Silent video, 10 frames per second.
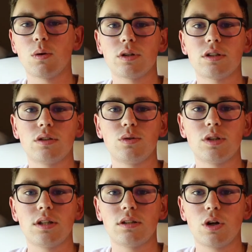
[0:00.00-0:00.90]
or you can use
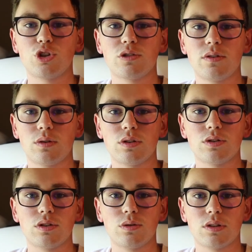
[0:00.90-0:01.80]
any larger filters
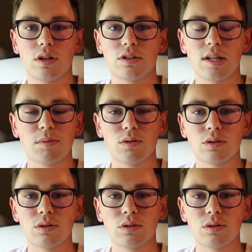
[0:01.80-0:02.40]
and use a step-down